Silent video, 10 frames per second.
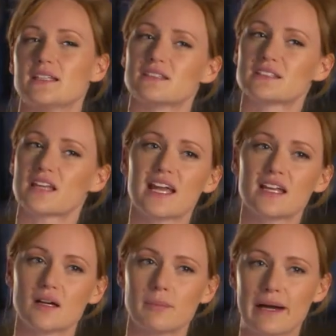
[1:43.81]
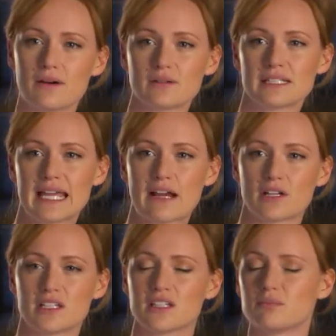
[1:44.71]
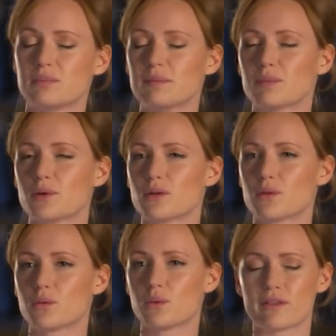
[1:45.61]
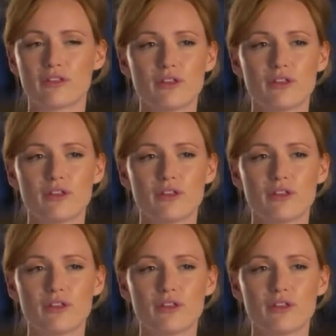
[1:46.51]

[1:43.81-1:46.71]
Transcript: insight about carrying people with